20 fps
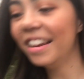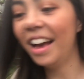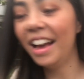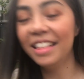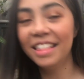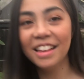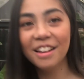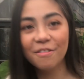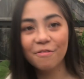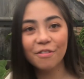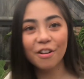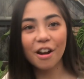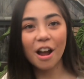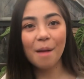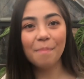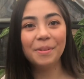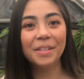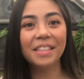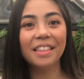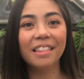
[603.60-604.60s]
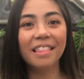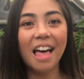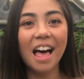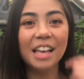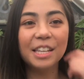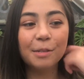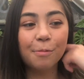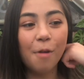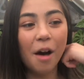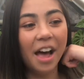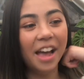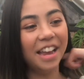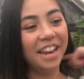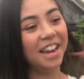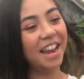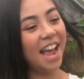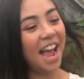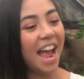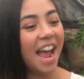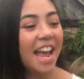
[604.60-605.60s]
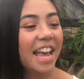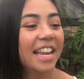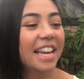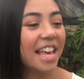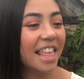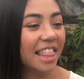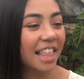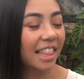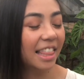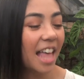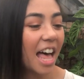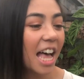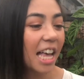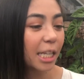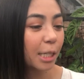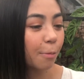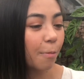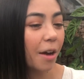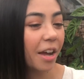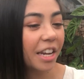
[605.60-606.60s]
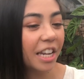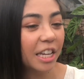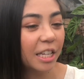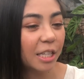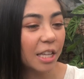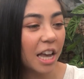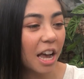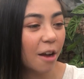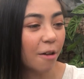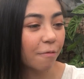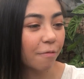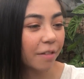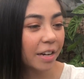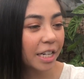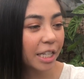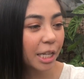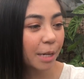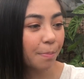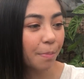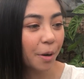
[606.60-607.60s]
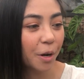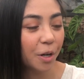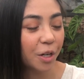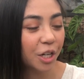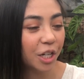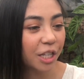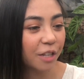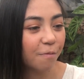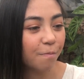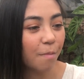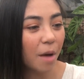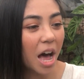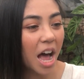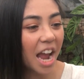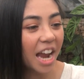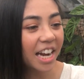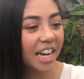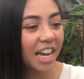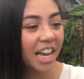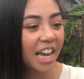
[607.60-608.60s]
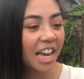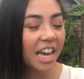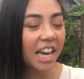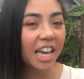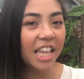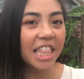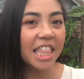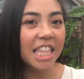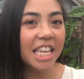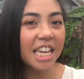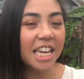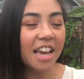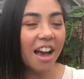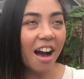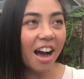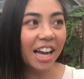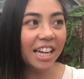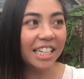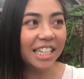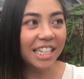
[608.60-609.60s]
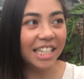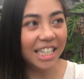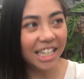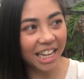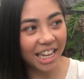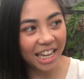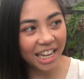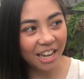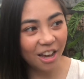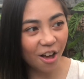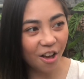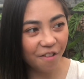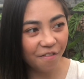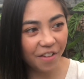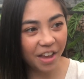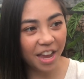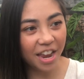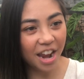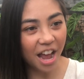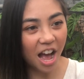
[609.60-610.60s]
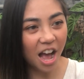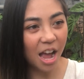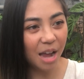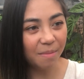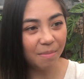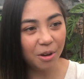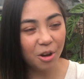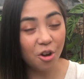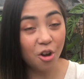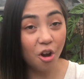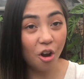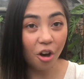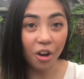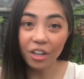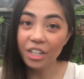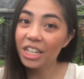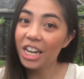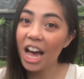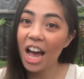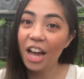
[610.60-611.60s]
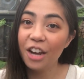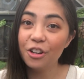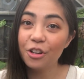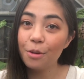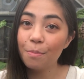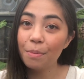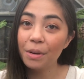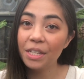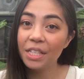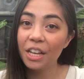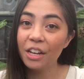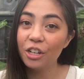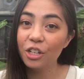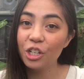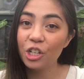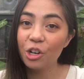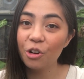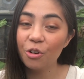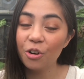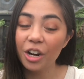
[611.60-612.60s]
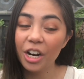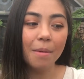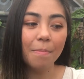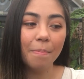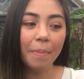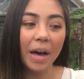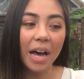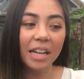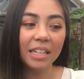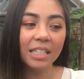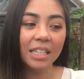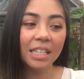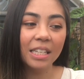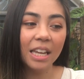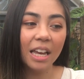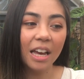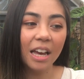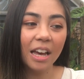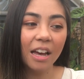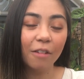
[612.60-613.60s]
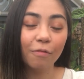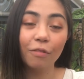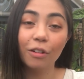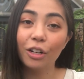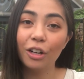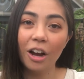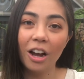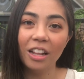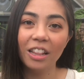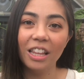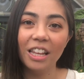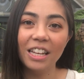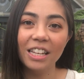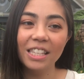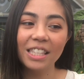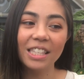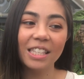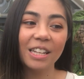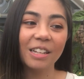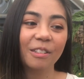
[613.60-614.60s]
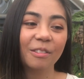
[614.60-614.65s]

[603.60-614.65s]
I think we're up to the last one, and the last one is a recent purchase of mine. The ID of it, I'm not 100% sure, but regardless,